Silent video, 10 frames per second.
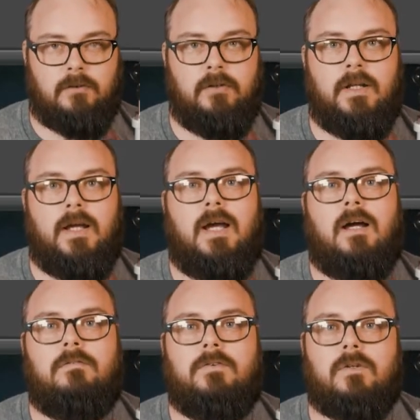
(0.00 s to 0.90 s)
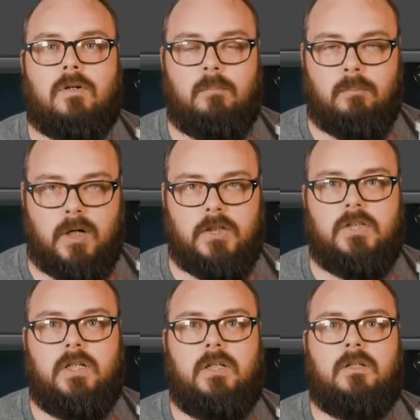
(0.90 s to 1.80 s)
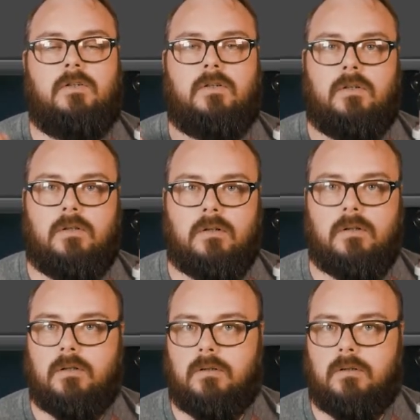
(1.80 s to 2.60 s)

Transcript: So you can have your compression, your